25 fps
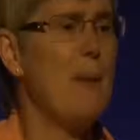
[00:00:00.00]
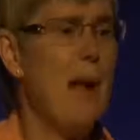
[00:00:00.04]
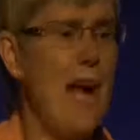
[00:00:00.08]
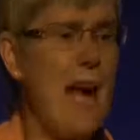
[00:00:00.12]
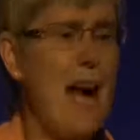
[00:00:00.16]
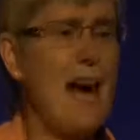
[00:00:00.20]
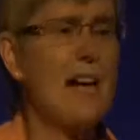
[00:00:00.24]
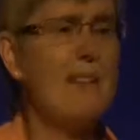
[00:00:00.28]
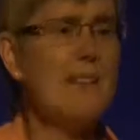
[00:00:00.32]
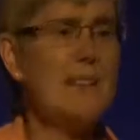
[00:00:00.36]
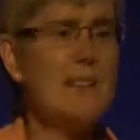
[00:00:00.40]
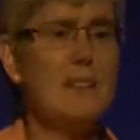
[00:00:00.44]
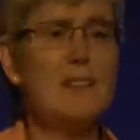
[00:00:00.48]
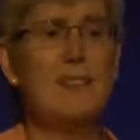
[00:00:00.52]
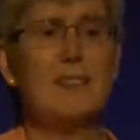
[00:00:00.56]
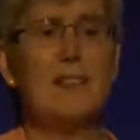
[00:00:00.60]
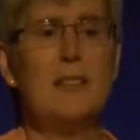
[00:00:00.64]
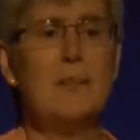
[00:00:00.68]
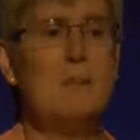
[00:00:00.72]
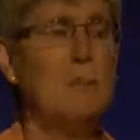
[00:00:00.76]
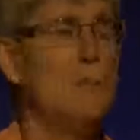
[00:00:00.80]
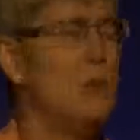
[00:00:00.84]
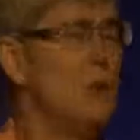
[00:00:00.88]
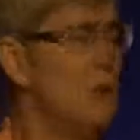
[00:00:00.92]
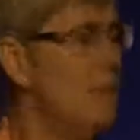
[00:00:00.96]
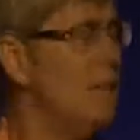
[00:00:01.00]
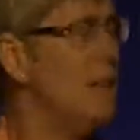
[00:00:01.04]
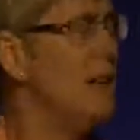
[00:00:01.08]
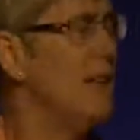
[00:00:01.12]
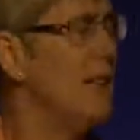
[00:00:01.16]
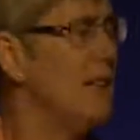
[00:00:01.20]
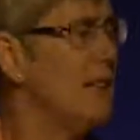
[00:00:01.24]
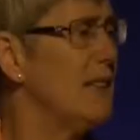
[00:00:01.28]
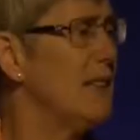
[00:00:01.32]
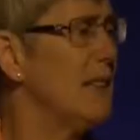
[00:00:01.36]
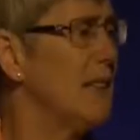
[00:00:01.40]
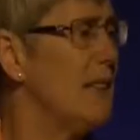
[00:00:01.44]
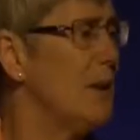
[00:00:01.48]
passively moving
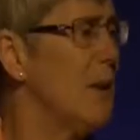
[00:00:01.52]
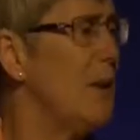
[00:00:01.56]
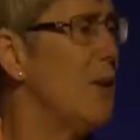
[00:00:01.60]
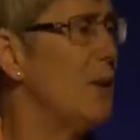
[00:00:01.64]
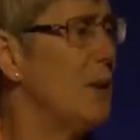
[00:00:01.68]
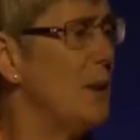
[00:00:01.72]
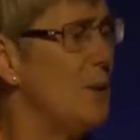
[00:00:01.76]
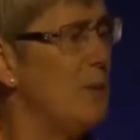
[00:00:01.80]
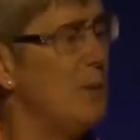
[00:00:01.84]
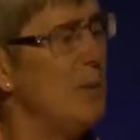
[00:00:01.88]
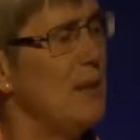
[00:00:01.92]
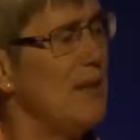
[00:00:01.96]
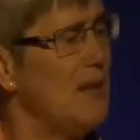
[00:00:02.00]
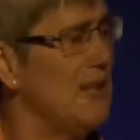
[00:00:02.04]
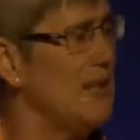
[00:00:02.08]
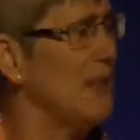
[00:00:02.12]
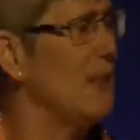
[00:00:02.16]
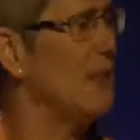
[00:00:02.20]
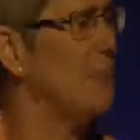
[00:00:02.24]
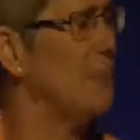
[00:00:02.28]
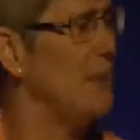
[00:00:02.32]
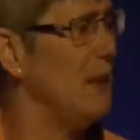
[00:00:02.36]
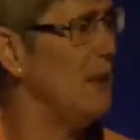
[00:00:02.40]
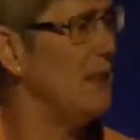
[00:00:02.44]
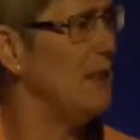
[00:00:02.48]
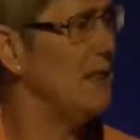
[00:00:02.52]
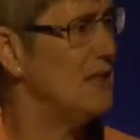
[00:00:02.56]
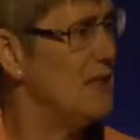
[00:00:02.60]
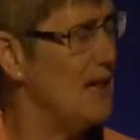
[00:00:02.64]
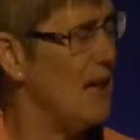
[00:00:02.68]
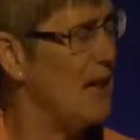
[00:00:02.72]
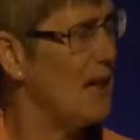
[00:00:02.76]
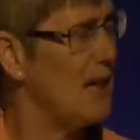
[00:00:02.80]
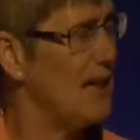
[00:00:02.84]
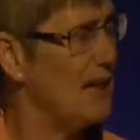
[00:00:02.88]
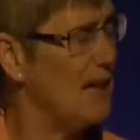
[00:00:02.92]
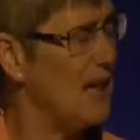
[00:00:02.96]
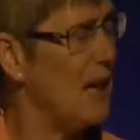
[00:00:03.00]
into coated pits and being
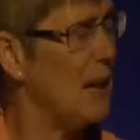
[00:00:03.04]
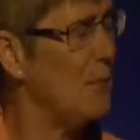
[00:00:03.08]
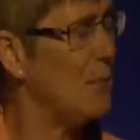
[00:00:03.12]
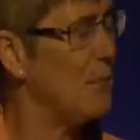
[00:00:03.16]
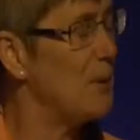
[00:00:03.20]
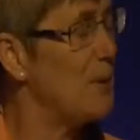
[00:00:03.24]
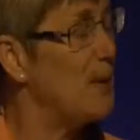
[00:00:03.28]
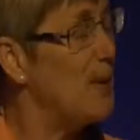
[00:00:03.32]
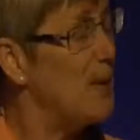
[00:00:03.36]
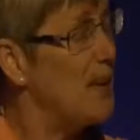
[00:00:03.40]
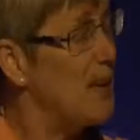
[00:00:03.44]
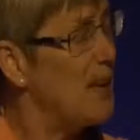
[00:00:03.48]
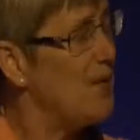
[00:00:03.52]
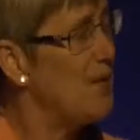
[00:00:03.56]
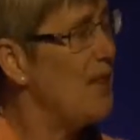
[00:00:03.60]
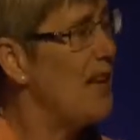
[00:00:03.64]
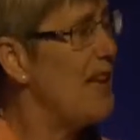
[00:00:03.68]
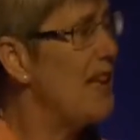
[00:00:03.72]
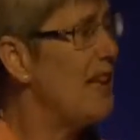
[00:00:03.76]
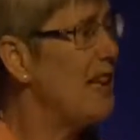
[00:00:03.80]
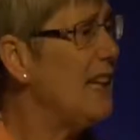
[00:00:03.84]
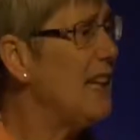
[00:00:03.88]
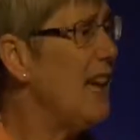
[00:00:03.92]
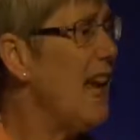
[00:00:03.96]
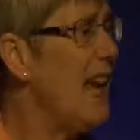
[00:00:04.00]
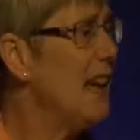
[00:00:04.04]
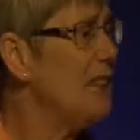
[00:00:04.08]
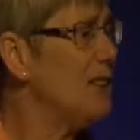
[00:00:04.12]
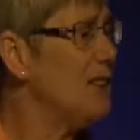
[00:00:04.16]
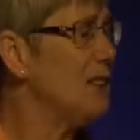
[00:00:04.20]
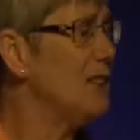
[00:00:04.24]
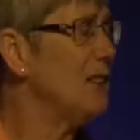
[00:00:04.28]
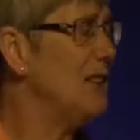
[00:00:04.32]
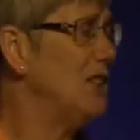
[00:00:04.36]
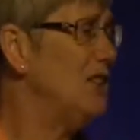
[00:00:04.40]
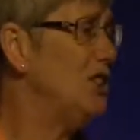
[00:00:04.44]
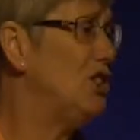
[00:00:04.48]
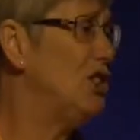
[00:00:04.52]
taken up. They can
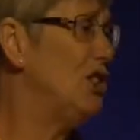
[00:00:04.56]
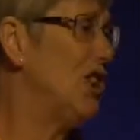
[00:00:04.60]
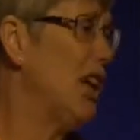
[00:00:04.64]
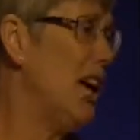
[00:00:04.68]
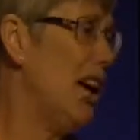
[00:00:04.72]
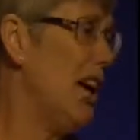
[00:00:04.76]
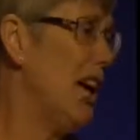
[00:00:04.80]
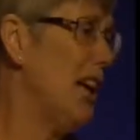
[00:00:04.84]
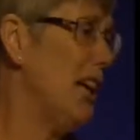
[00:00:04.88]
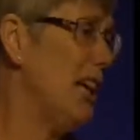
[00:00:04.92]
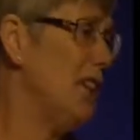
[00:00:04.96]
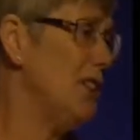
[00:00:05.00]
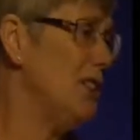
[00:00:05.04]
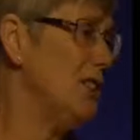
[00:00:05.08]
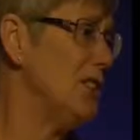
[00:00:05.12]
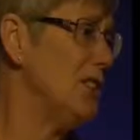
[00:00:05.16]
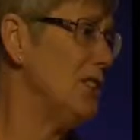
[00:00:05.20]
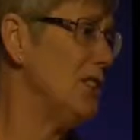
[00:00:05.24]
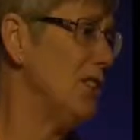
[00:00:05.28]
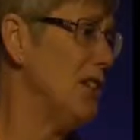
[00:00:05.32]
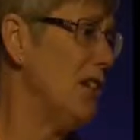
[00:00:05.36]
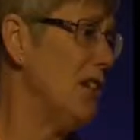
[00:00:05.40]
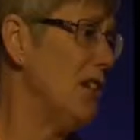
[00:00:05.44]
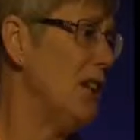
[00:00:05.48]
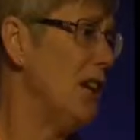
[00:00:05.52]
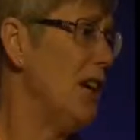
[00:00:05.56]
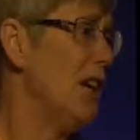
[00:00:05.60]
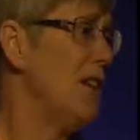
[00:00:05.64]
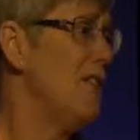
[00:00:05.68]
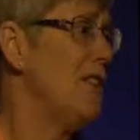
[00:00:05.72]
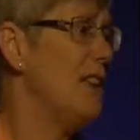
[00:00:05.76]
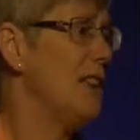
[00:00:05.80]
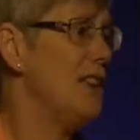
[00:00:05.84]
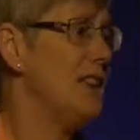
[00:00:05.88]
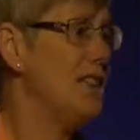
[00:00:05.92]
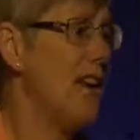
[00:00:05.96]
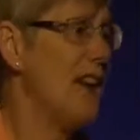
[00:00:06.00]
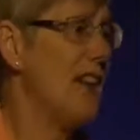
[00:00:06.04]
actually change
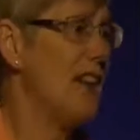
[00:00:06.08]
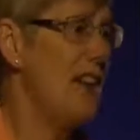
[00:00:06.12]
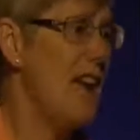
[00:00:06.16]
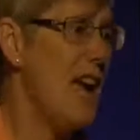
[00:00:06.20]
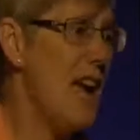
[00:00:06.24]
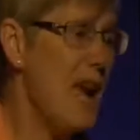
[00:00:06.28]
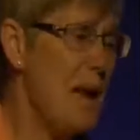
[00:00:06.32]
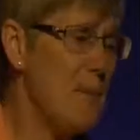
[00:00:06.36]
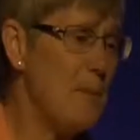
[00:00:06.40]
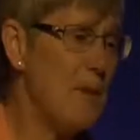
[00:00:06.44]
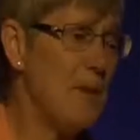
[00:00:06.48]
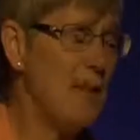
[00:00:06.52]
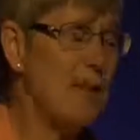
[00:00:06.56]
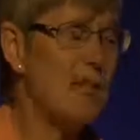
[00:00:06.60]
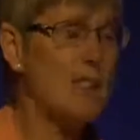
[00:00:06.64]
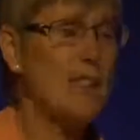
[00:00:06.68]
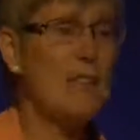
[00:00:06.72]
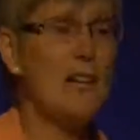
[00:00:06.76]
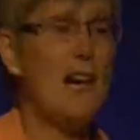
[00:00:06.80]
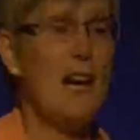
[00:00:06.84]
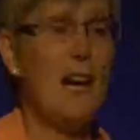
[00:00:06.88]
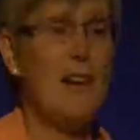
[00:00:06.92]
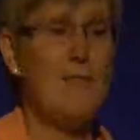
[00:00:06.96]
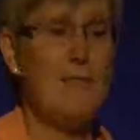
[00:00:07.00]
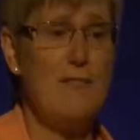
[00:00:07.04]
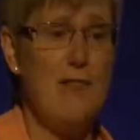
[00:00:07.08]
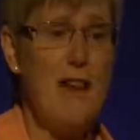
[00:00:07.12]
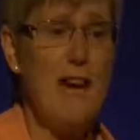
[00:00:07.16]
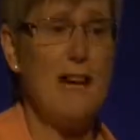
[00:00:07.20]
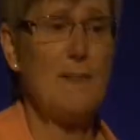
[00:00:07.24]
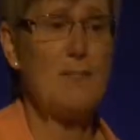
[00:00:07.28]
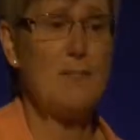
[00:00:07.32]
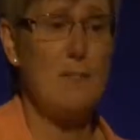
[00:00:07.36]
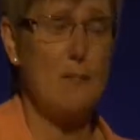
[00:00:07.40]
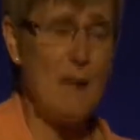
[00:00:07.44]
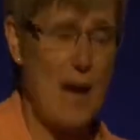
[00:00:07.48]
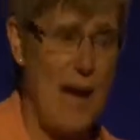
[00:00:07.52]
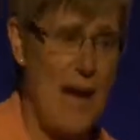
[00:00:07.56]
the dynamics of
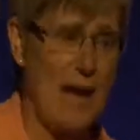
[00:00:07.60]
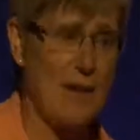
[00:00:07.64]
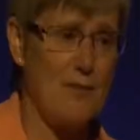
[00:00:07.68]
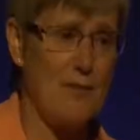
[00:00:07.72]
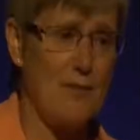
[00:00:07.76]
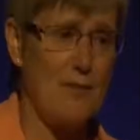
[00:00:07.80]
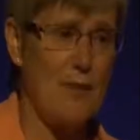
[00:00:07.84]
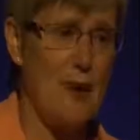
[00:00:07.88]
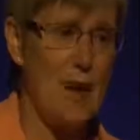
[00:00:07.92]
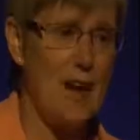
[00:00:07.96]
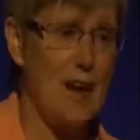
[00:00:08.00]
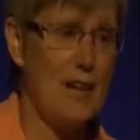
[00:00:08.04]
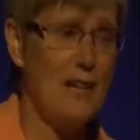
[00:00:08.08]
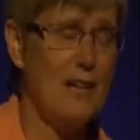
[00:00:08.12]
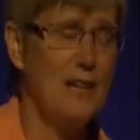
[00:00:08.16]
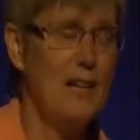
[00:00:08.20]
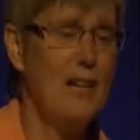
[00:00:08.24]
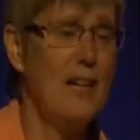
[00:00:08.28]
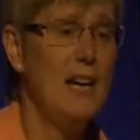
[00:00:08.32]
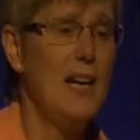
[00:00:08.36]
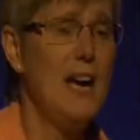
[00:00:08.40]
that pathway